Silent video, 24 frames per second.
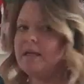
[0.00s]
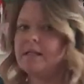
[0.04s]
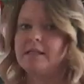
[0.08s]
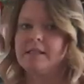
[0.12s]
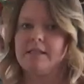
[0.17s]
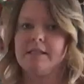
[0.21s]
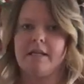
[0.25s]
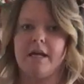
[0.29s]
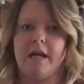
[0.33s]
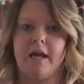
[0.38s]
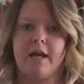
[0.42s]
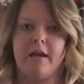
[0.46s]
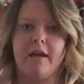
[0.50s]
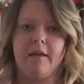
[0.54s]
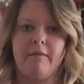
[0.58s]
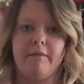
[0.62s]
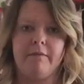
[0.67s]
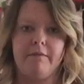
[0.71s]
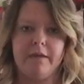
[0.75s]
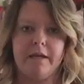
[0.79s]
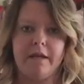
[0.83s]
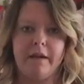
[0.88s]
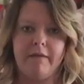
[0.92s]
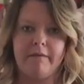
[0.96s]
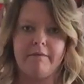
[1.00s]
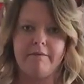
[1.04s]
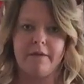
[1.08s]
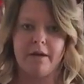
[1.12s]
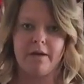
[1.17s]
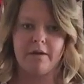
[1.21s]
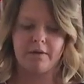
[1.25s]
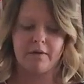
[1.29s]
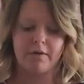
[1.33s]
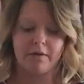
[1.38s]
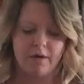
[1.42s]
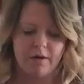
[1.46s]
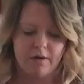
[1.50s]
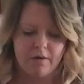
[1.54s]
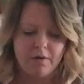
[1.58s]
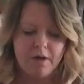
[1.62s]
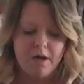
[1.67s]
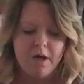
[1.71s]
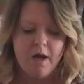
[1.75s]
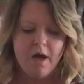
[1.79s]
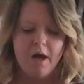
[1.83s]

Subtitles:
is done via Velcro.